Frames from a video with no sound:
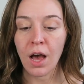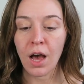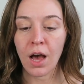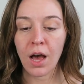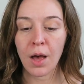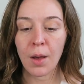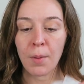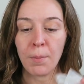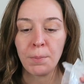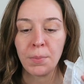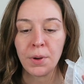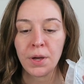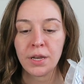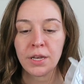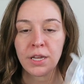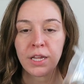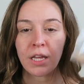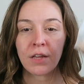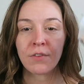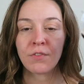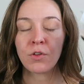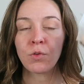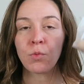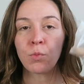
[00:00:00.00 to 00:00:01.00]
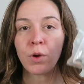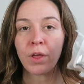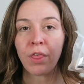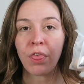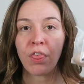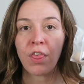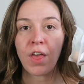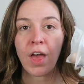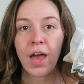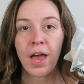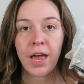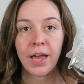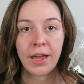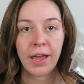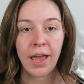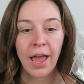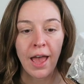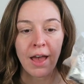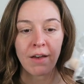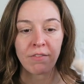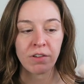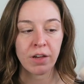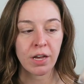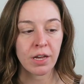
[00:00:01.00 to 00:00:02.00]
um, but even with that, I
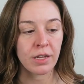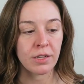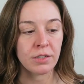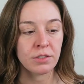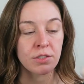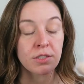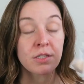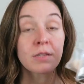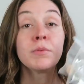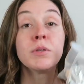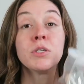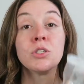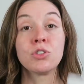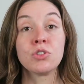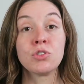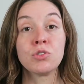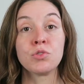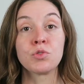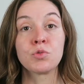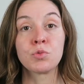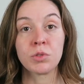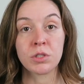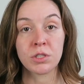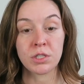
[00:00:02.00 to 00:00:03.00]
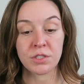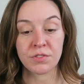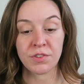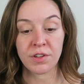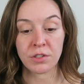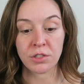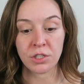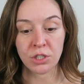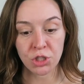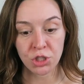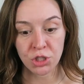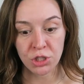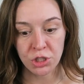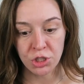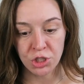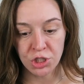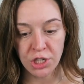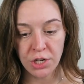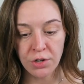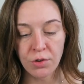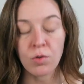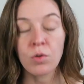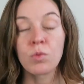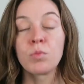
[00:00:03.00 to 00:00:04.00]
have had some issues with this foundation in
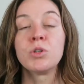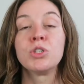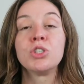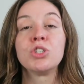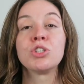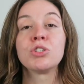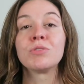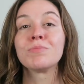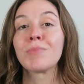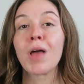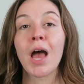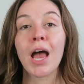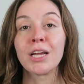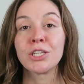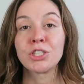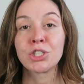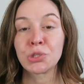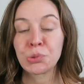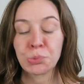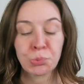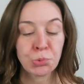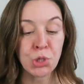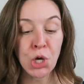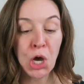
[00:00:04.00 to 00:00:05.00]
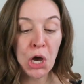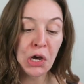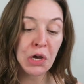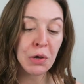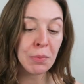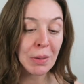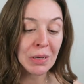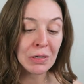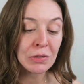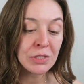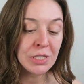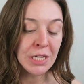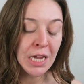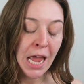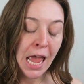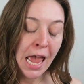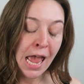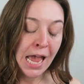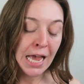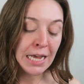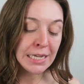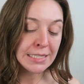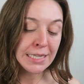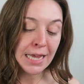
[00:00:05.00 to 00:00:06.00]
general, which I shall talk about
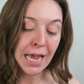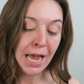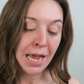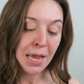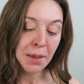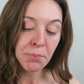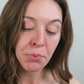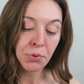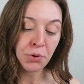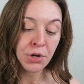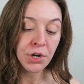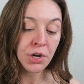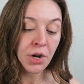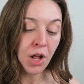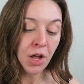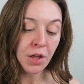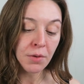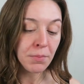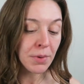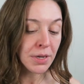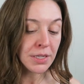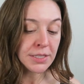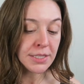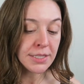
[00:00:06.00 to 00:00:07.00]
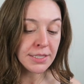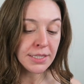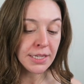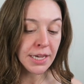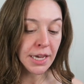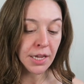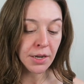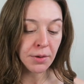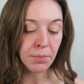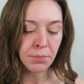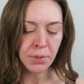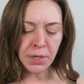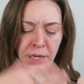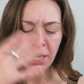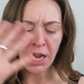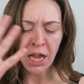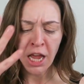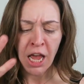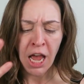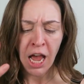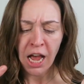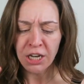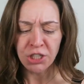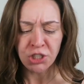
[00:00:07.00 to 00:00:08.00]
as I put it on my skin. But
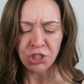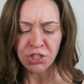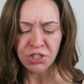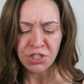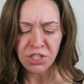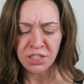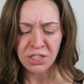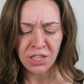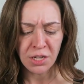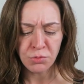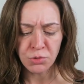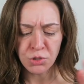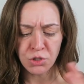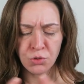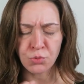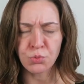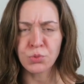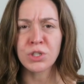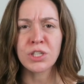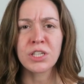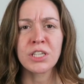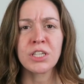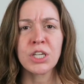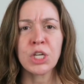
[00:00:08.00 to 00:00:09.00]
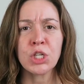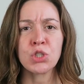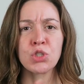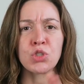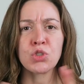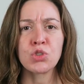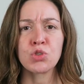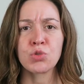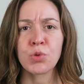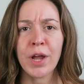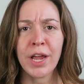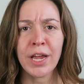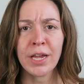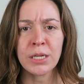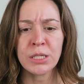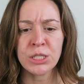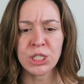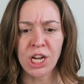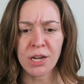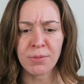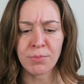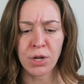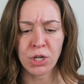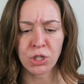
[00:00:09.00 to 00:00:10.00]
I just thought that was really
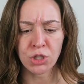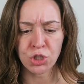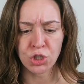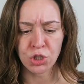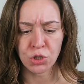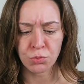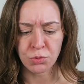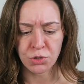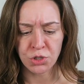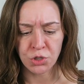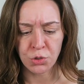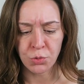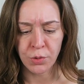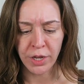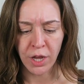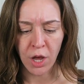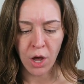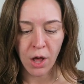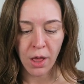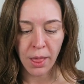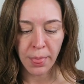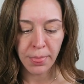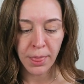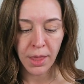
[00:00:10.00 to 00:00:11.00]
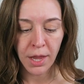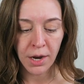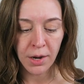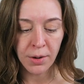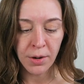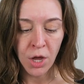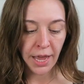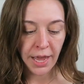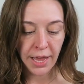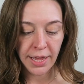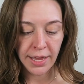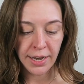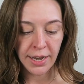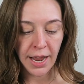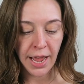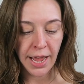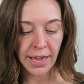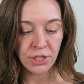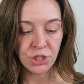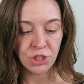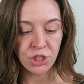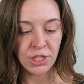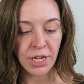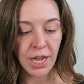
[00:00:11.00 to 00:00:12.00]
strange. I'm not sure what's going on there. And
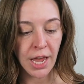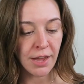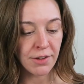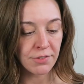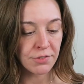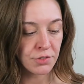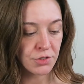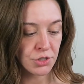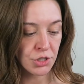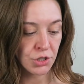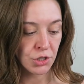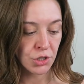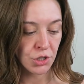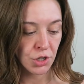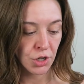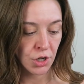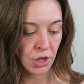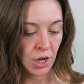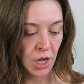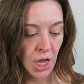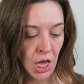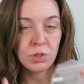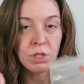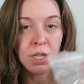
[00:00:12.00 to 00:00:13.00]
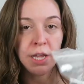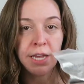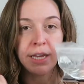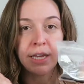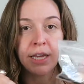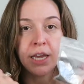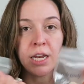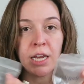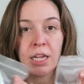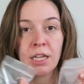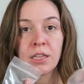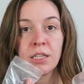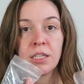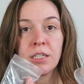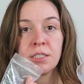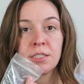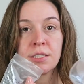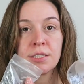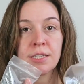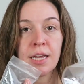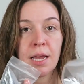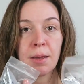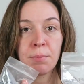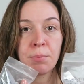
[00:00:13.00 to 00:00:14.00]
actually after like getting
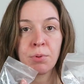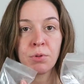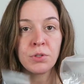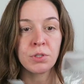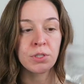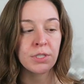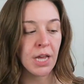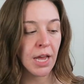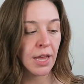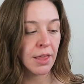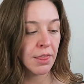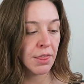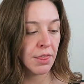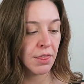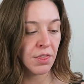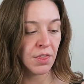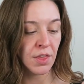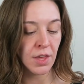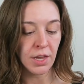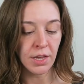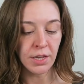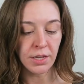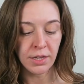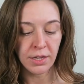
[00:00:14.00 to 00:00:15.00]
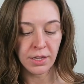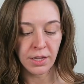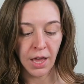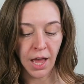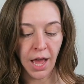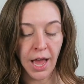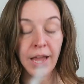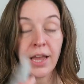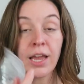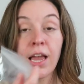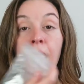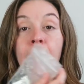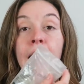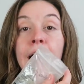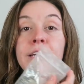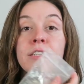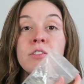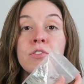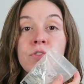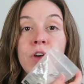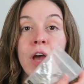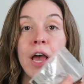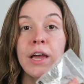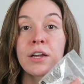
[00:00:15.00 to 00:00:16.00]
these samples, I think I
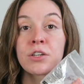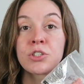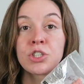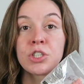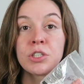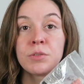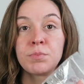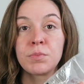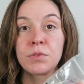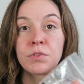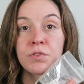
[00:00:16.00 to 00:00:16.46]
kind of actually